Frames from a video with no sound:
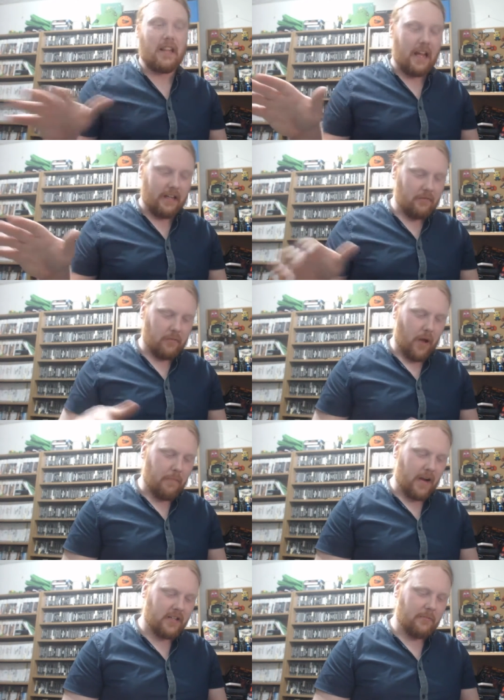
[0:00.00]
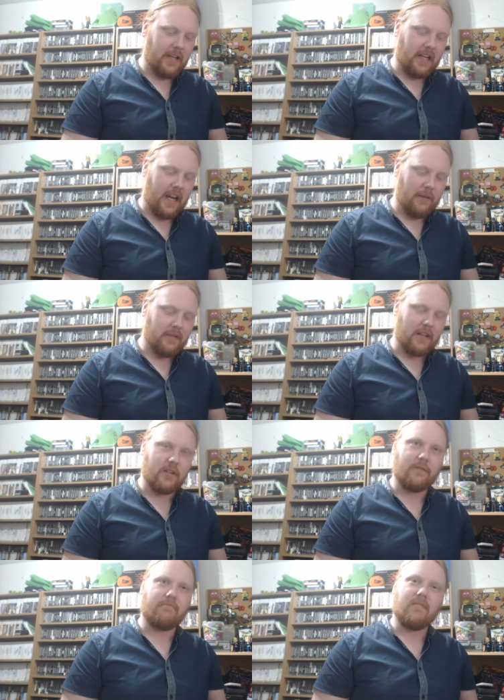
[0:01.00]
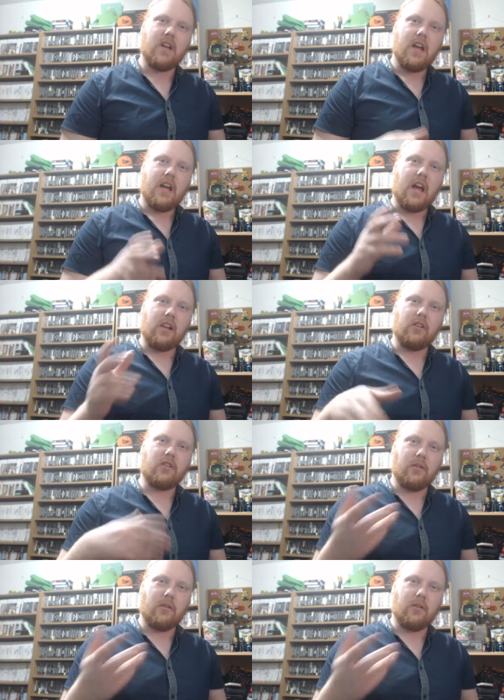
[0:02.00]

like, I buy so many games, I look